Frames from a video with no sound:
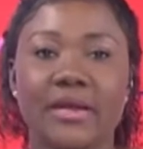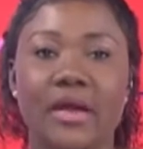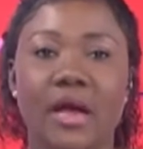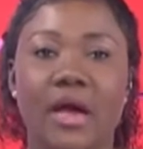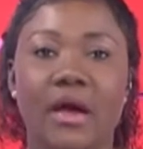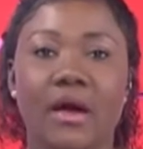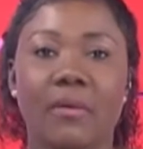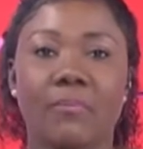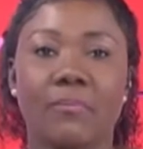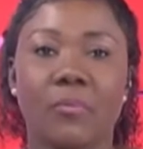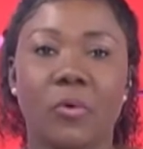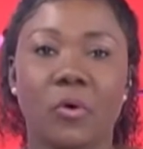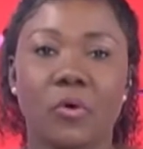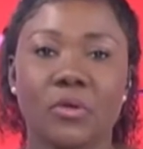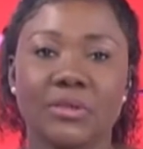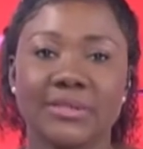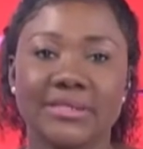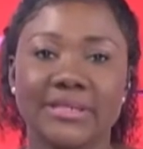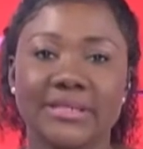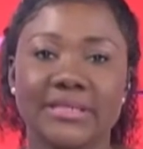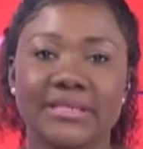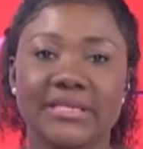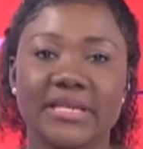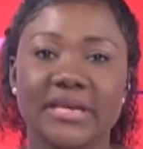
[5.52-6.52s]
are
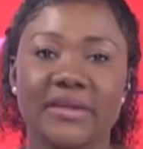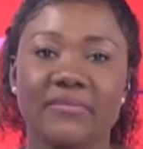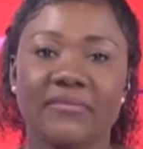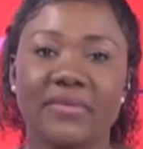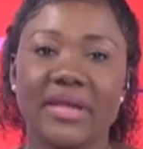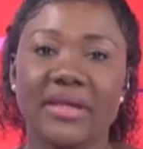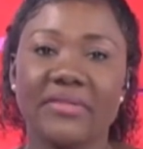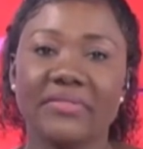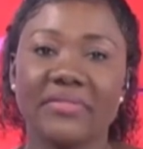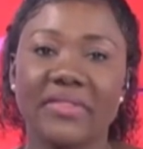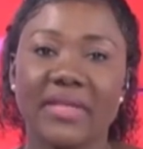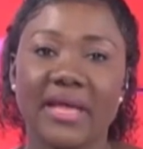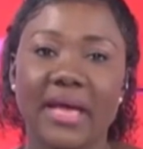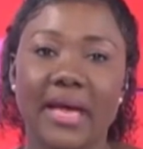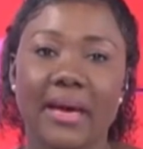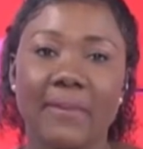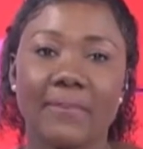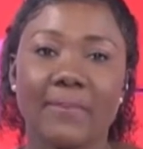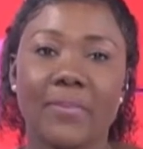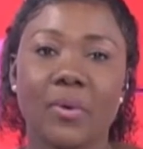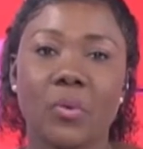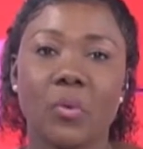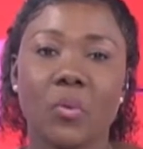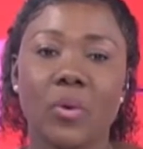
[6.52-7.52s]
positive in the
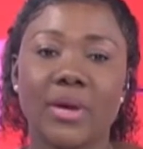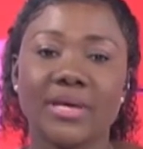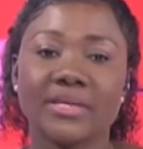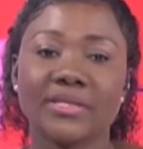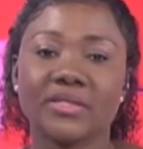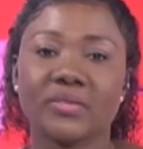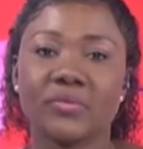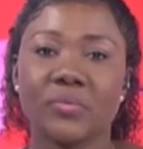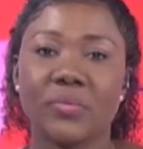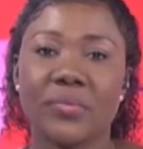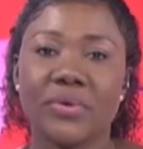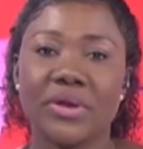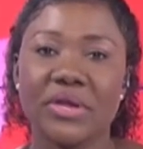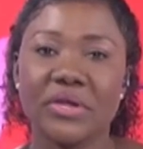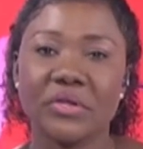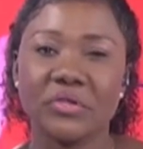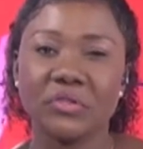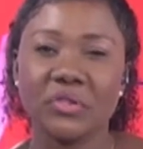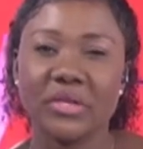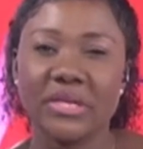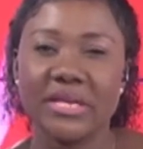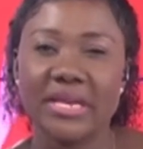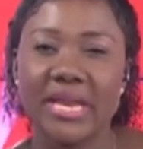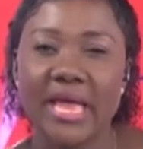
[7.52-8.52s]
Upper West
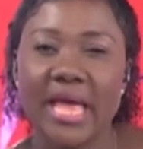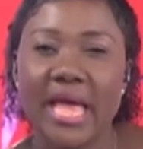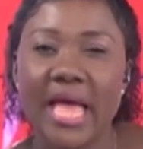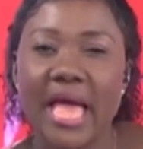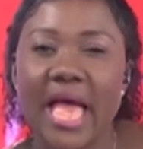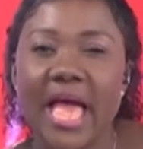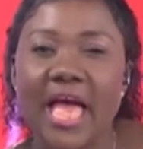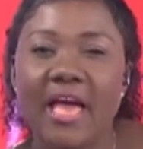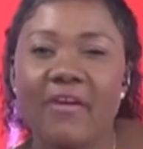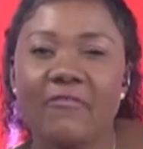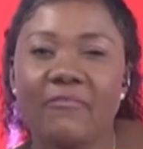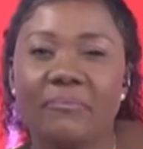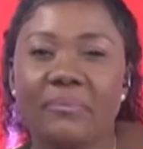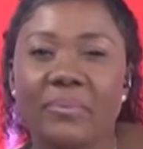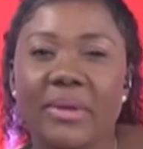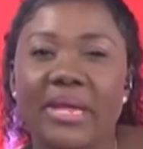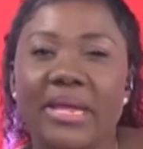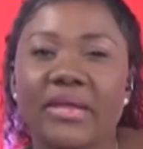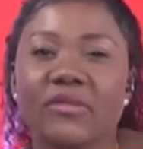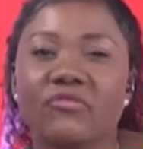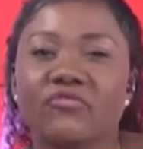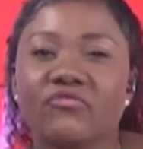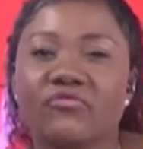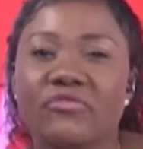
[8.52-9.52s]
region have
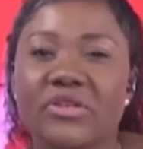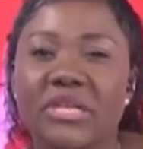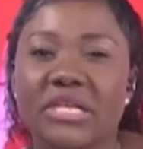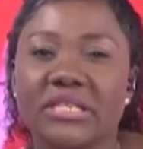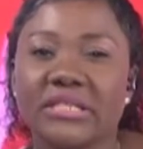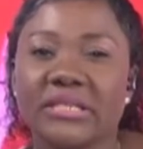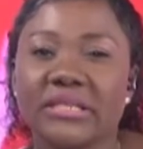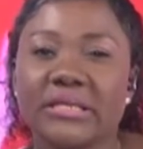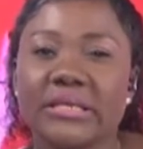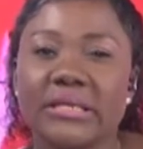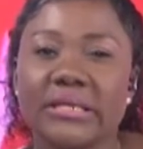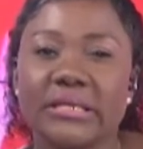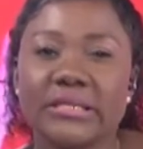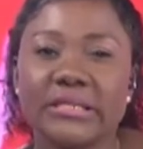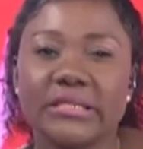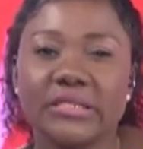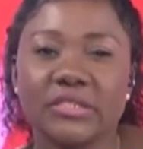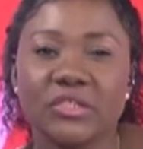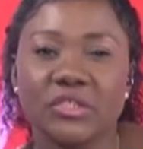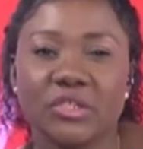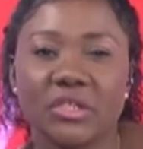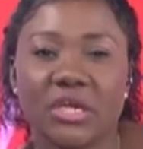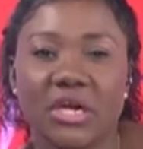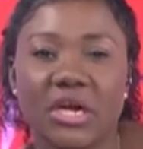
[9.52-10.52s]
been treated and
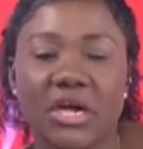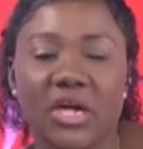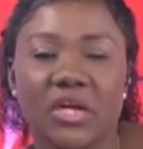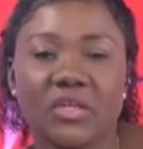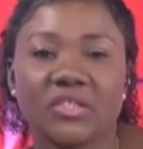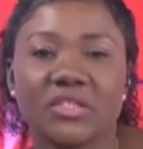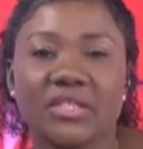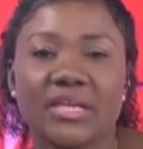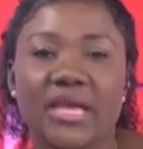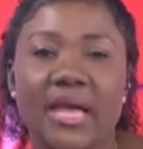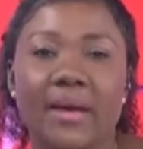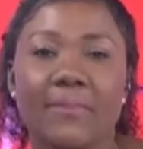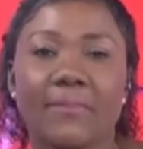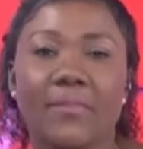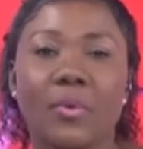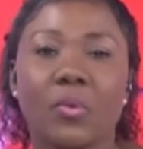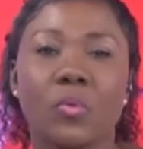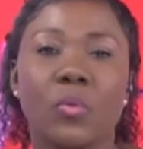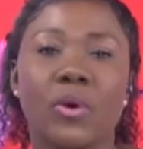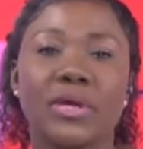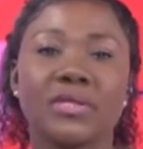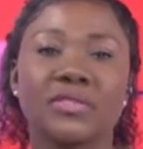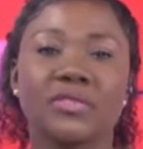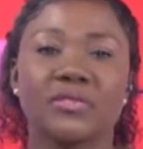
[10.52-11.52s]
discharged. The Upper
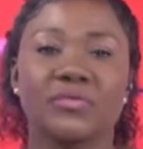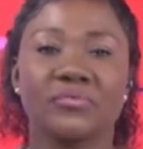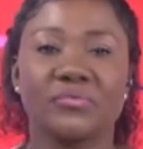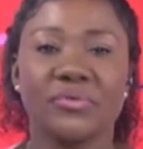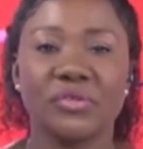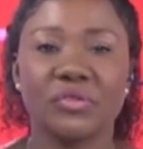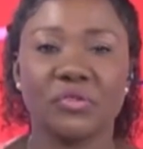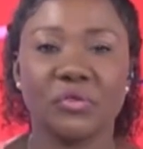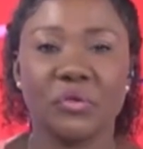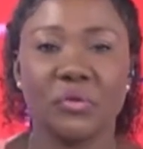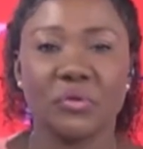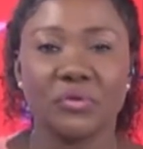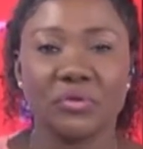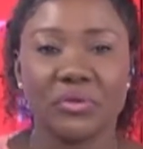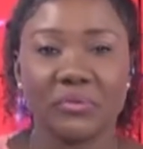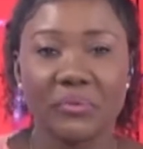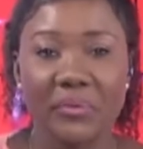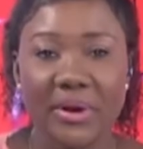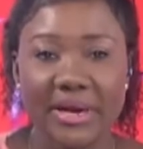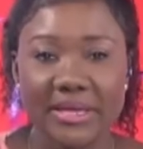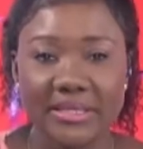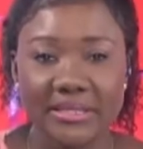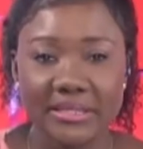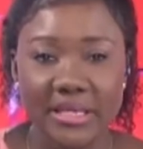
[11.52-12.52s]
West Regional
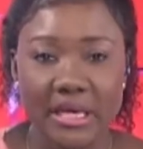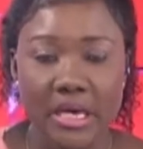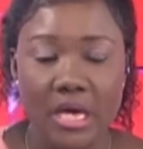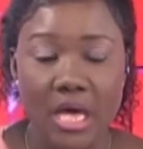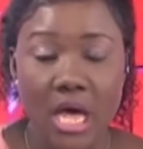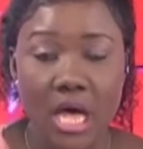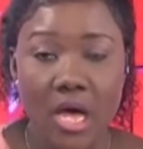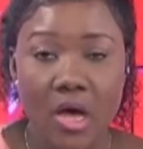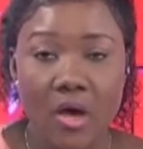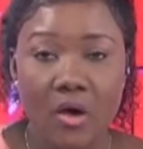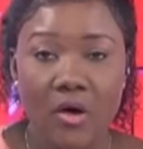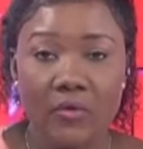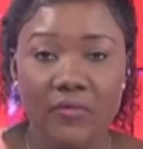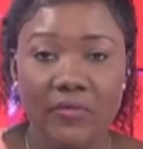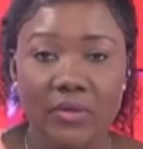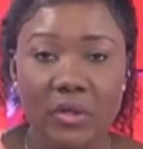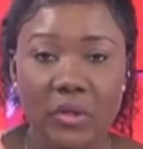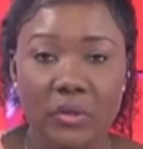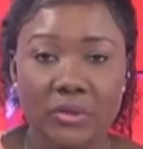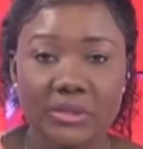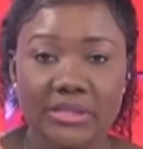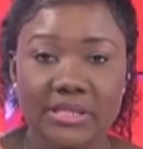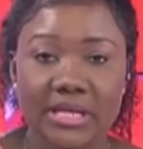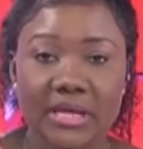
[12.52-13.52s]
Director of
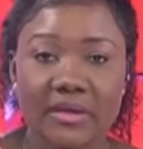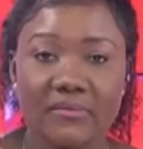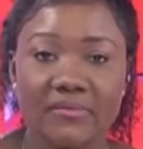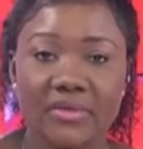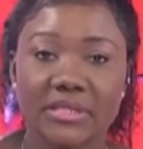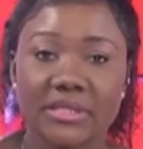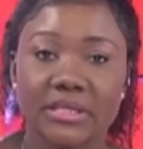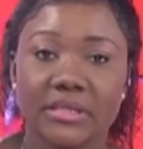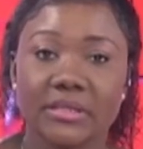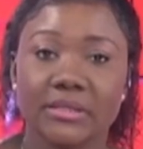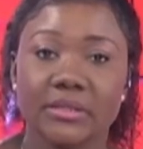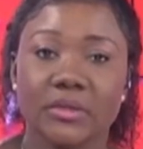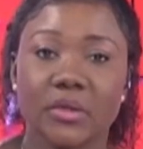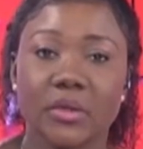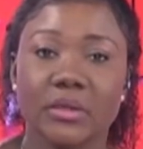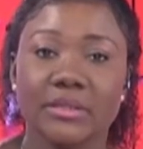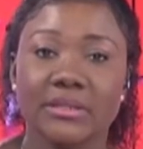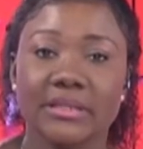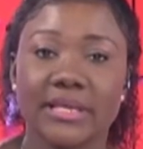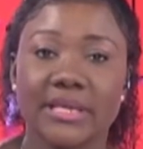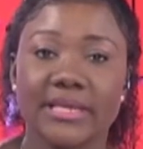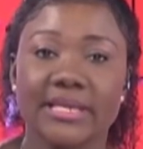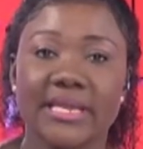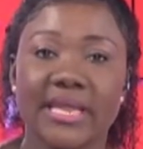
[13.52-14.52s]
Health Services,
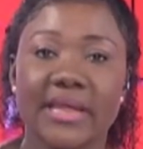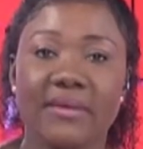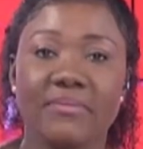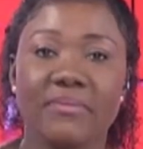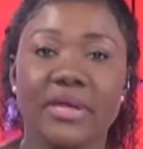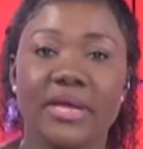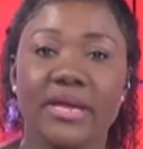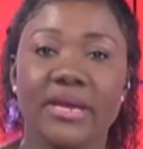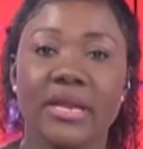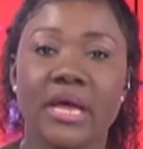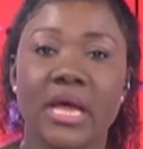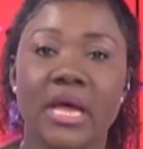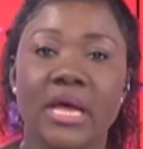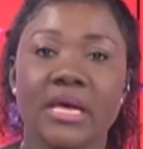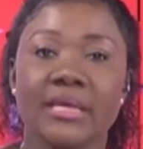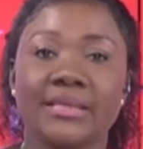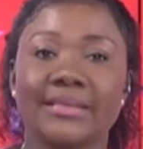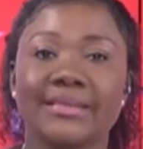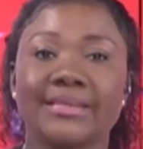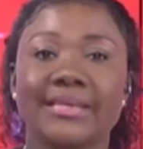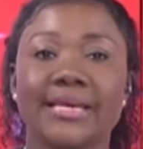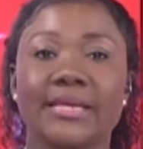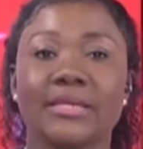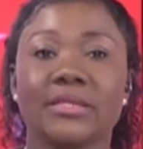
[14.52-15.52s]
Dr. Damien,
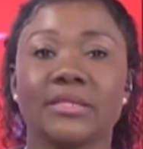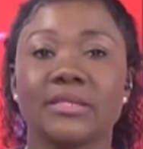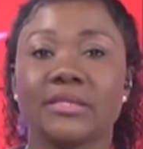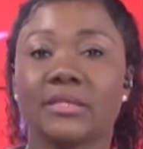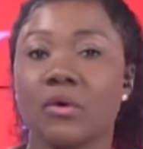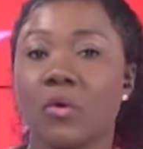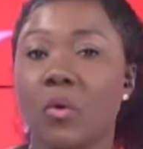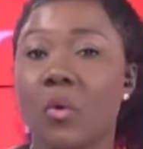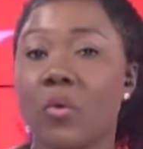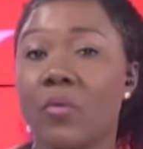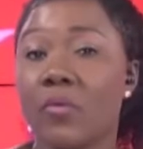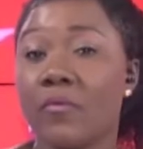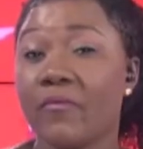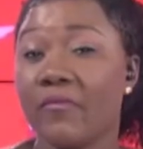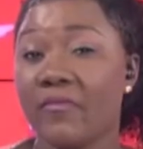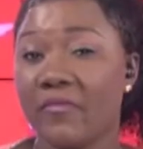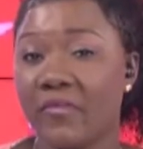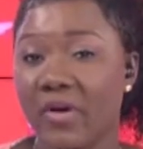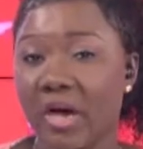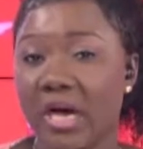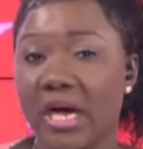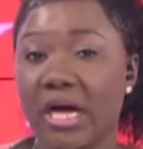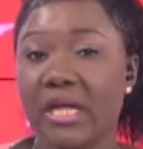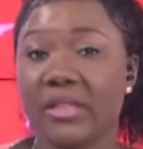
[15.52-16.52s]
said so
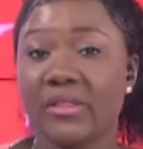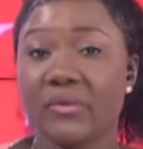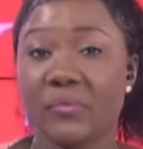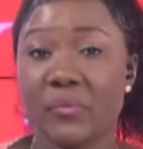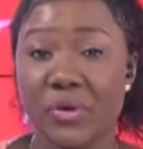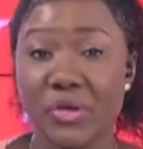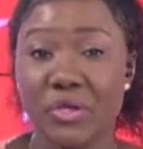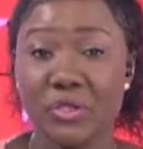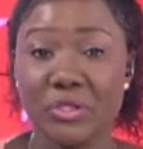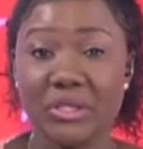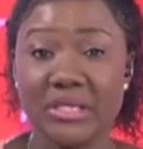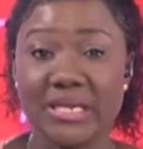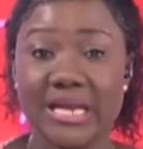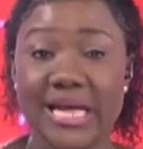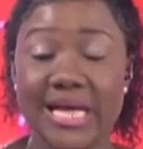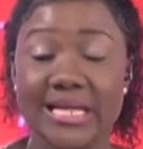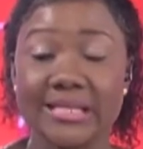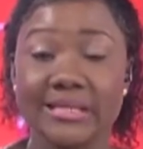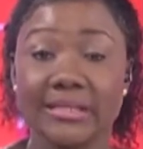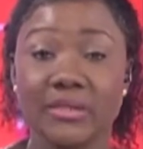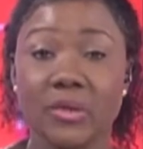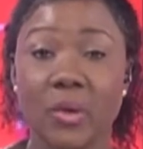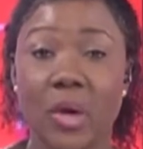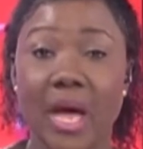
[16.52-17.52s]
far the region
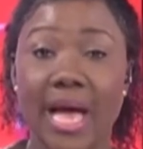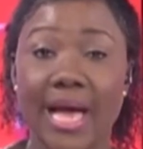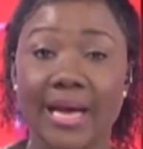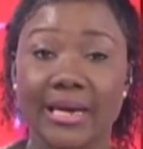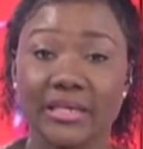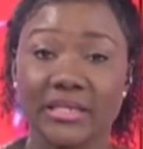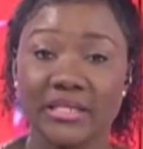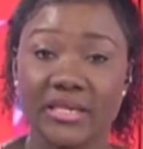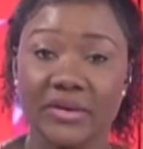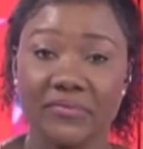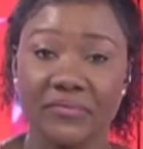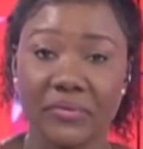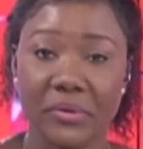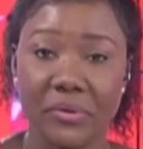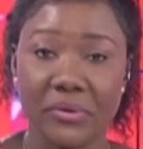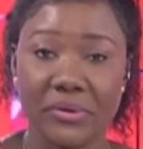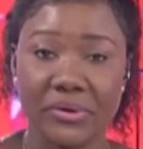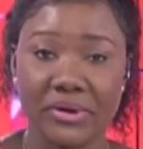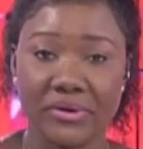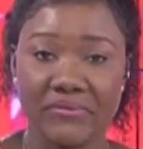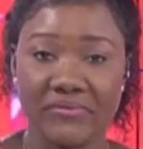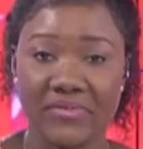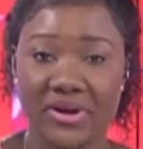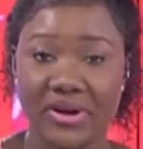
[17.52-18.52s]
has no active
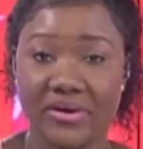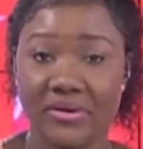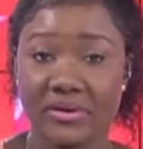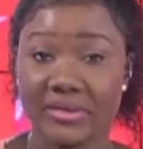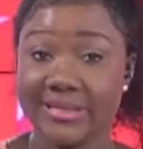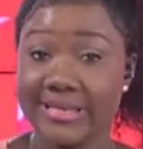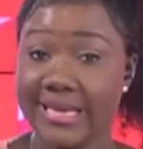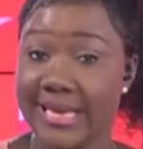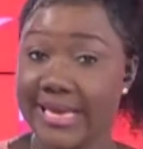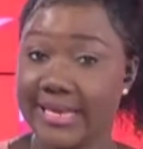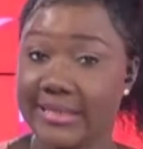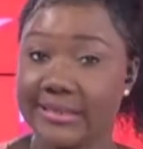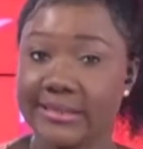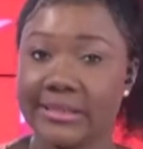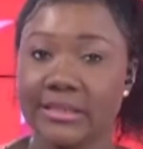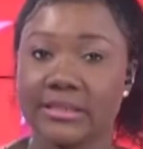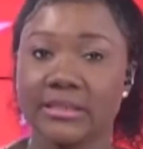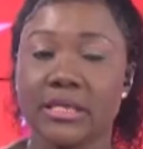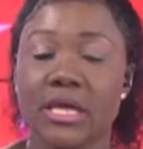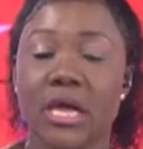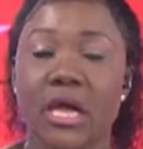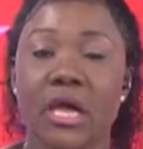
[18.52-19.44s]
coronavirus cases.